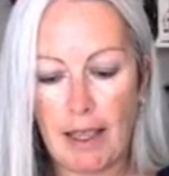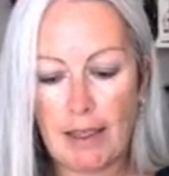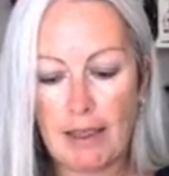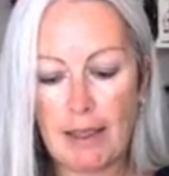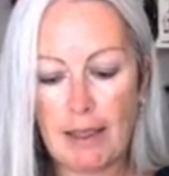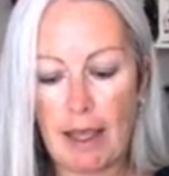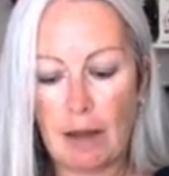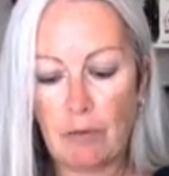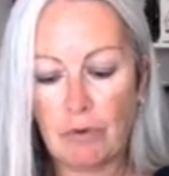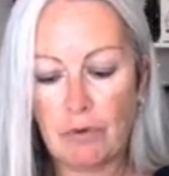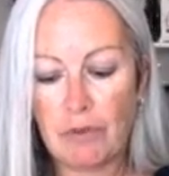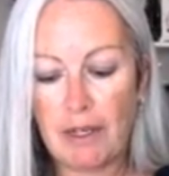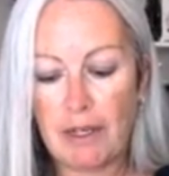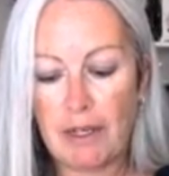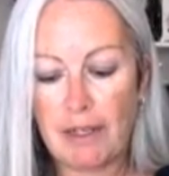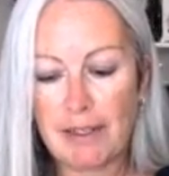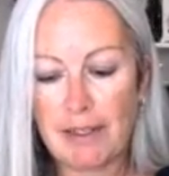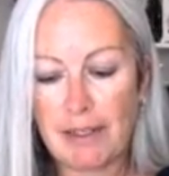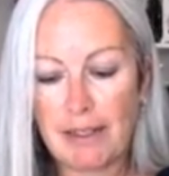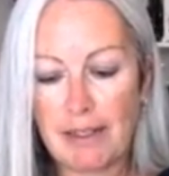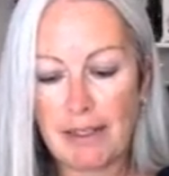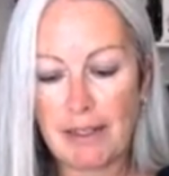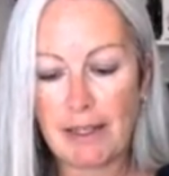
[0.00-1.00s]
That will need
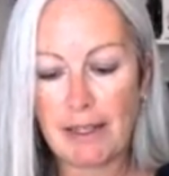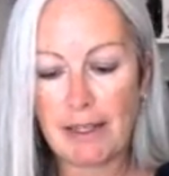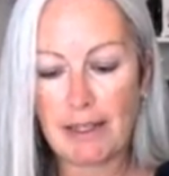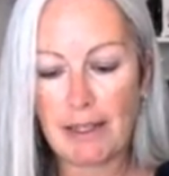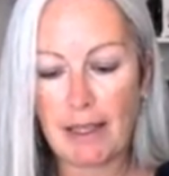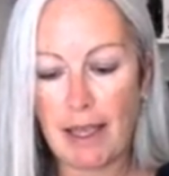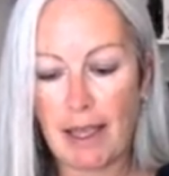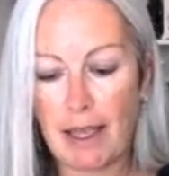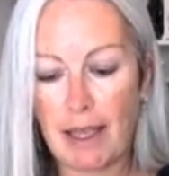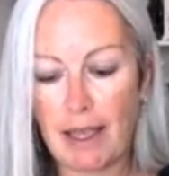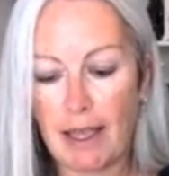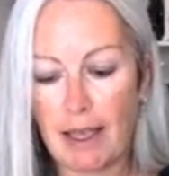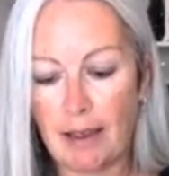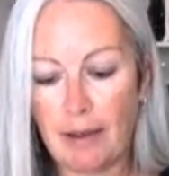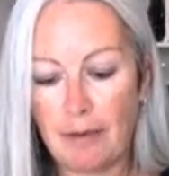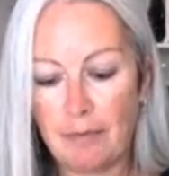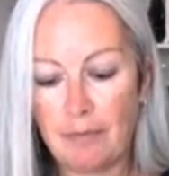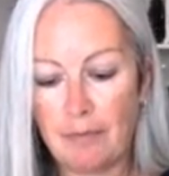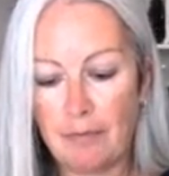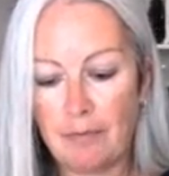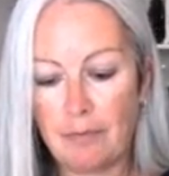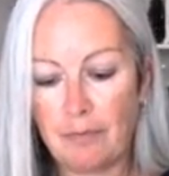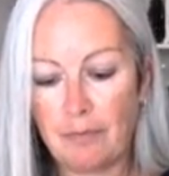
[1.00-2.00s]
to sit there
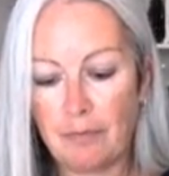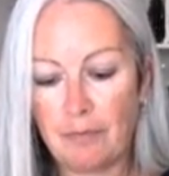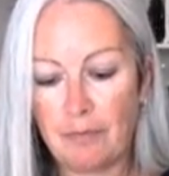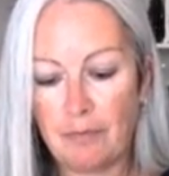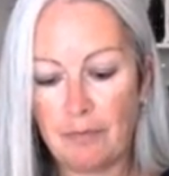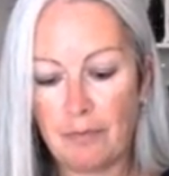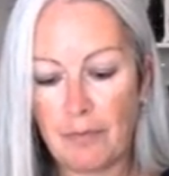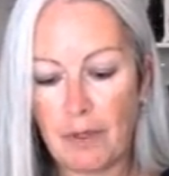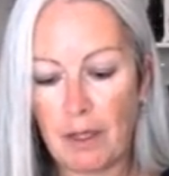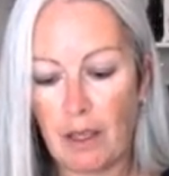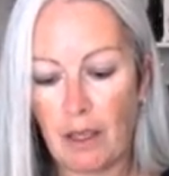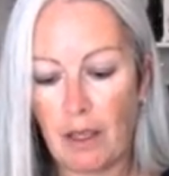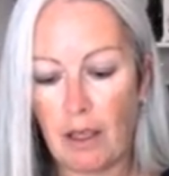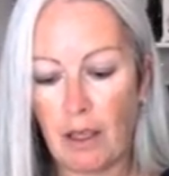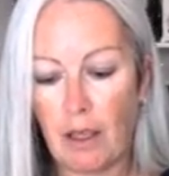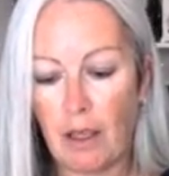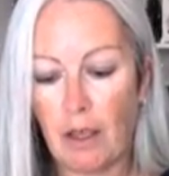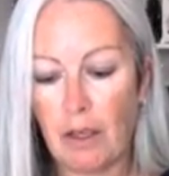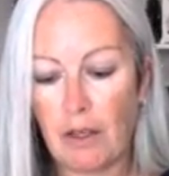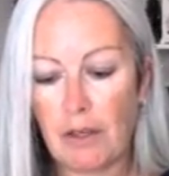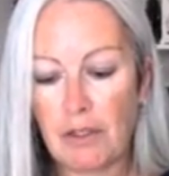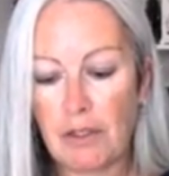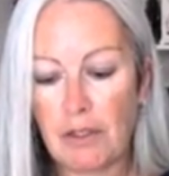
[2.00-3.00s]

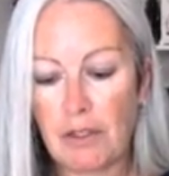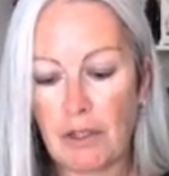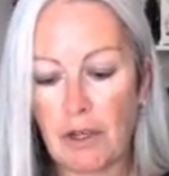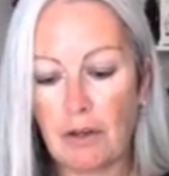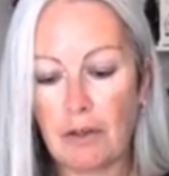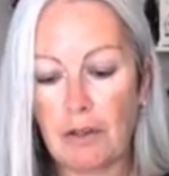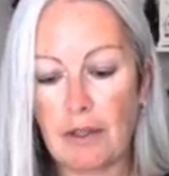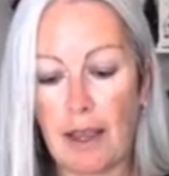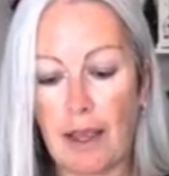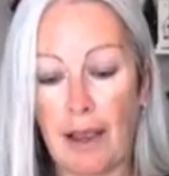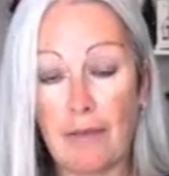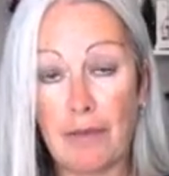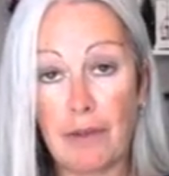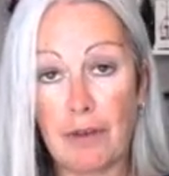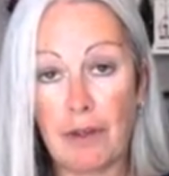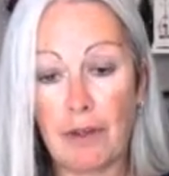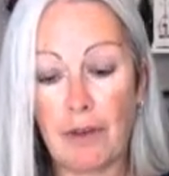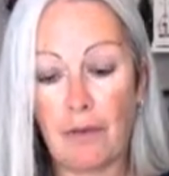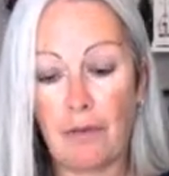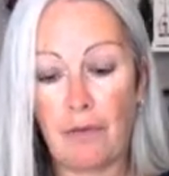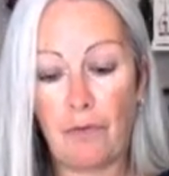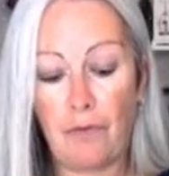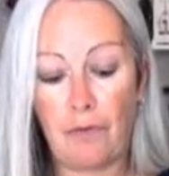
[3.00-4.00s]
so that
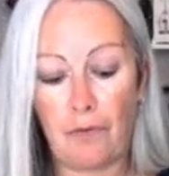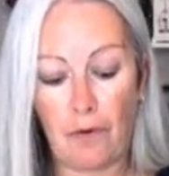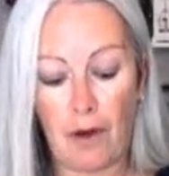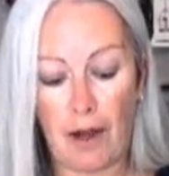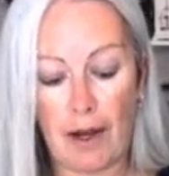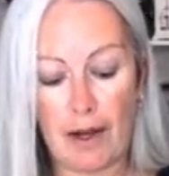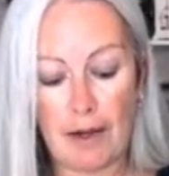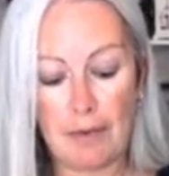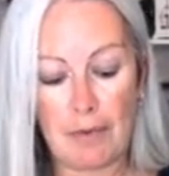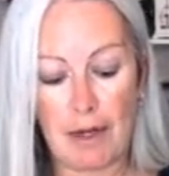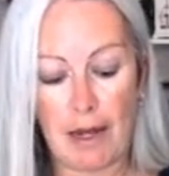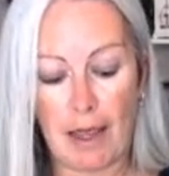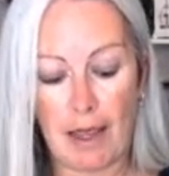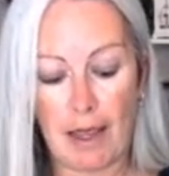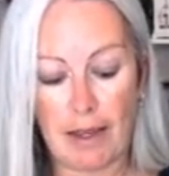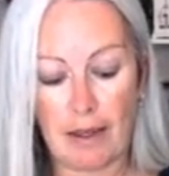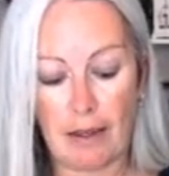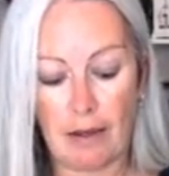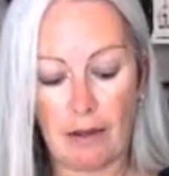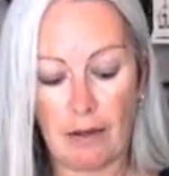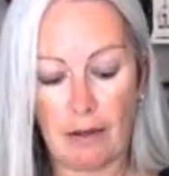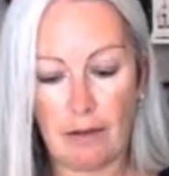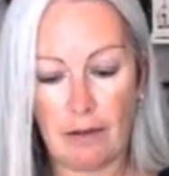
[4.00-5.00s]
the frame
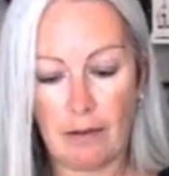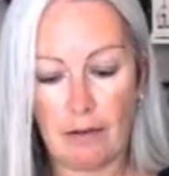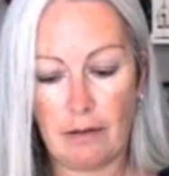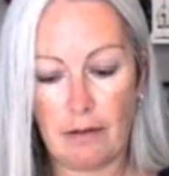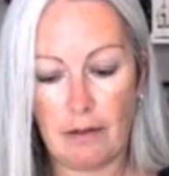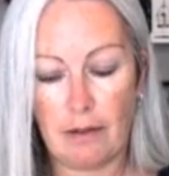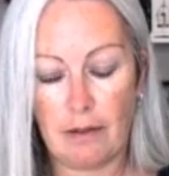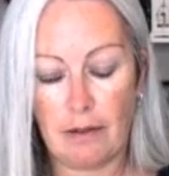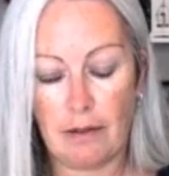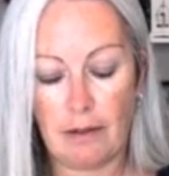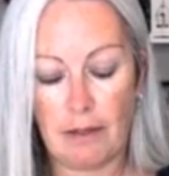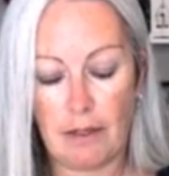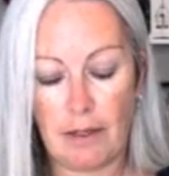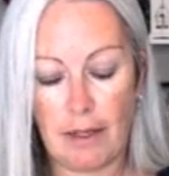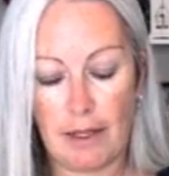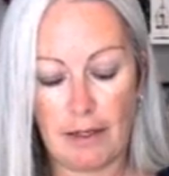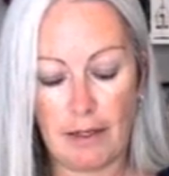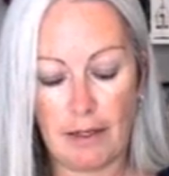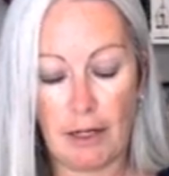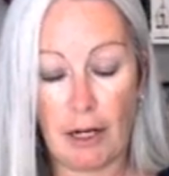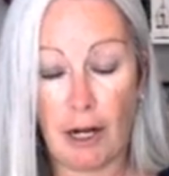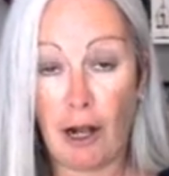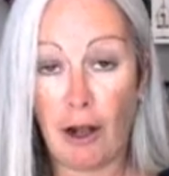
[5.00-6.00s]
layer
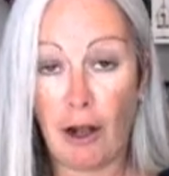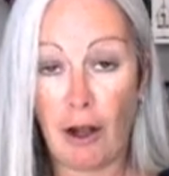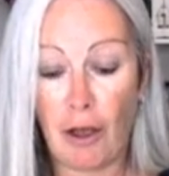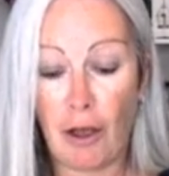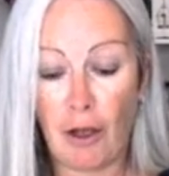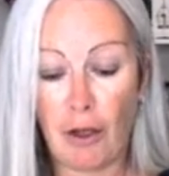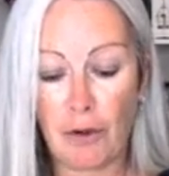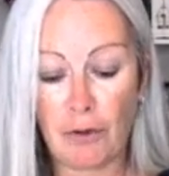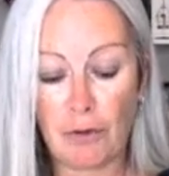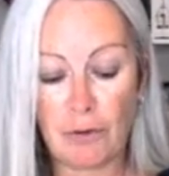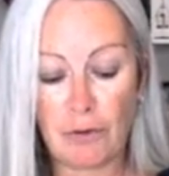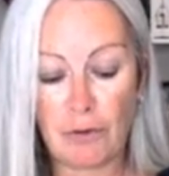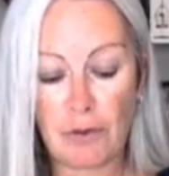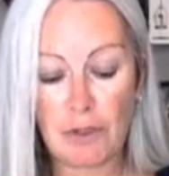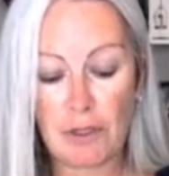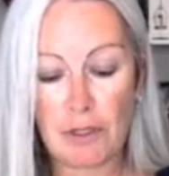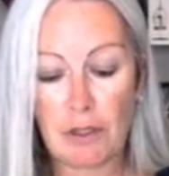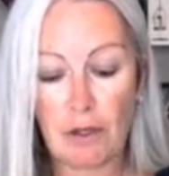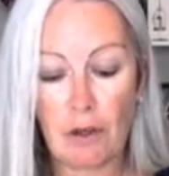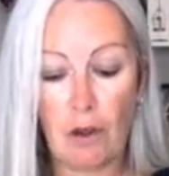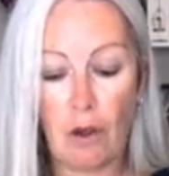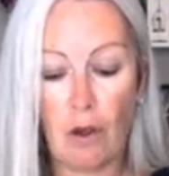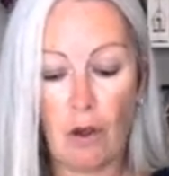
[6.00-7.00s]
can
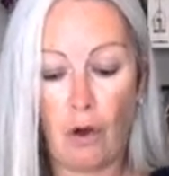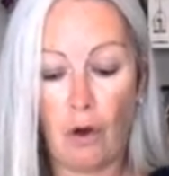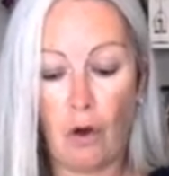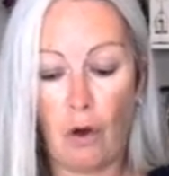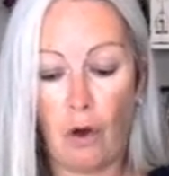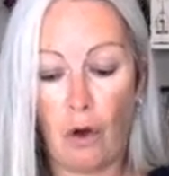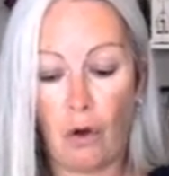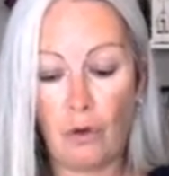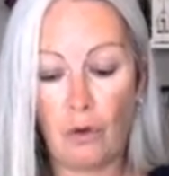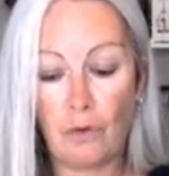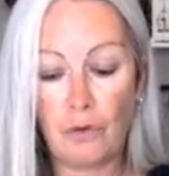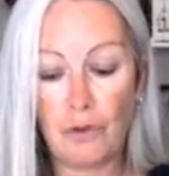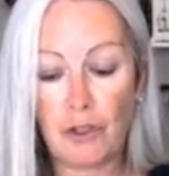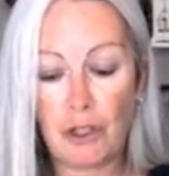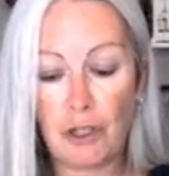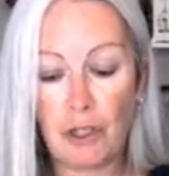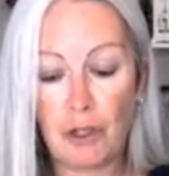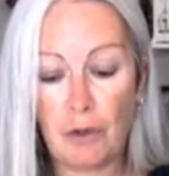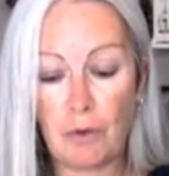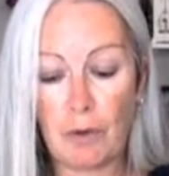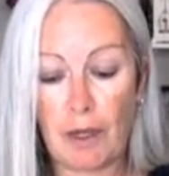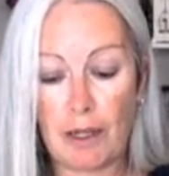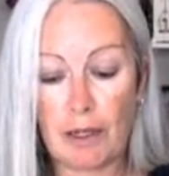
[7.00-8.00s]
close
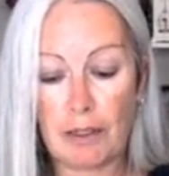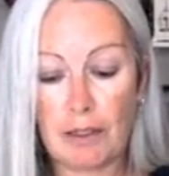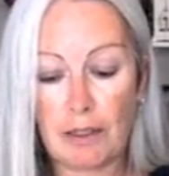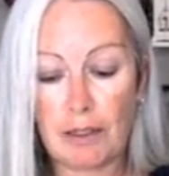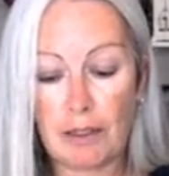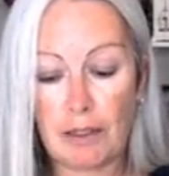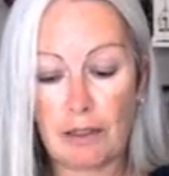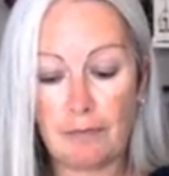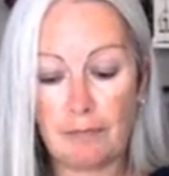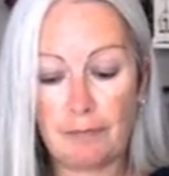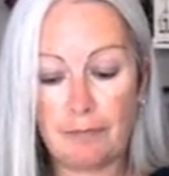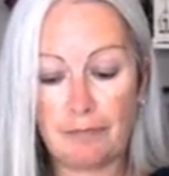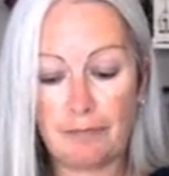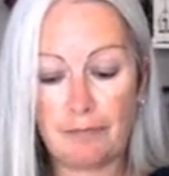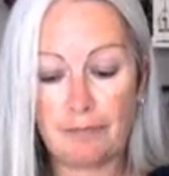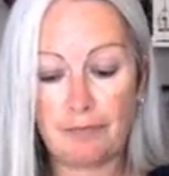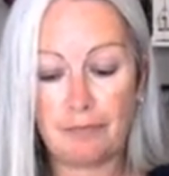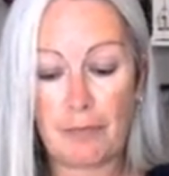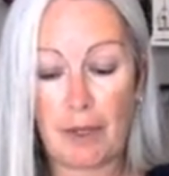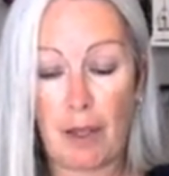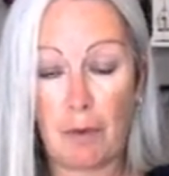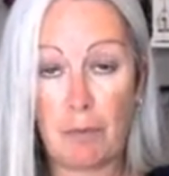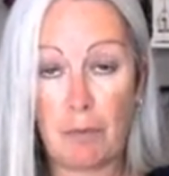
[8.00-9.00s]
onto it
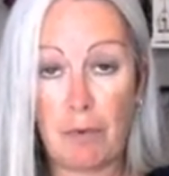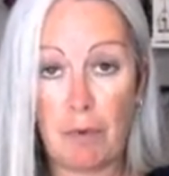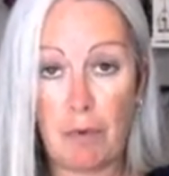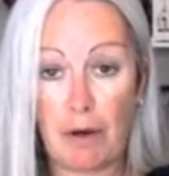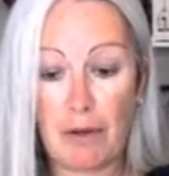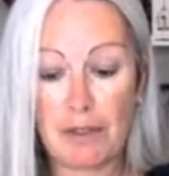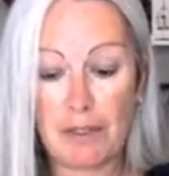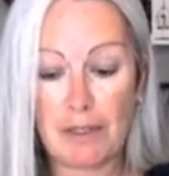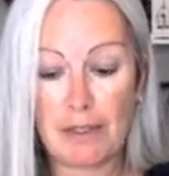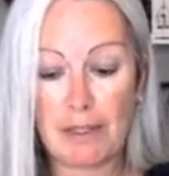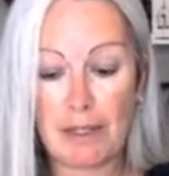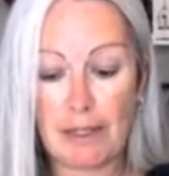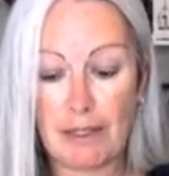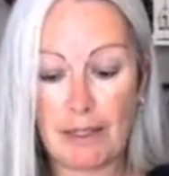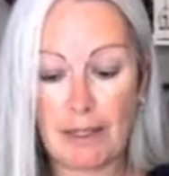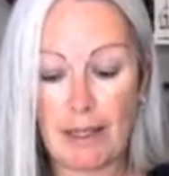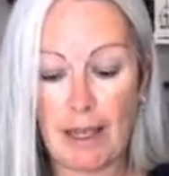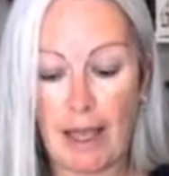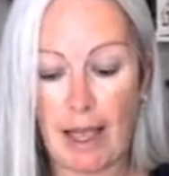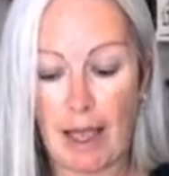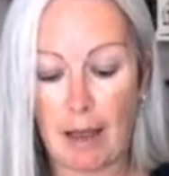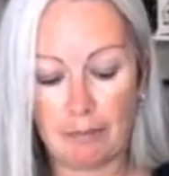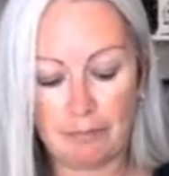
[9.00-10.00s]
and we won't see the
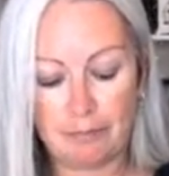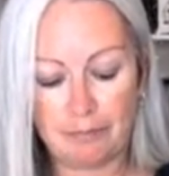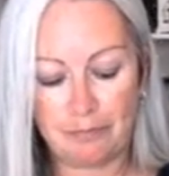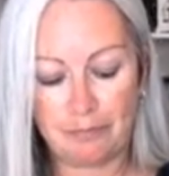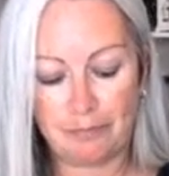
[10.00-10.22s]
gap.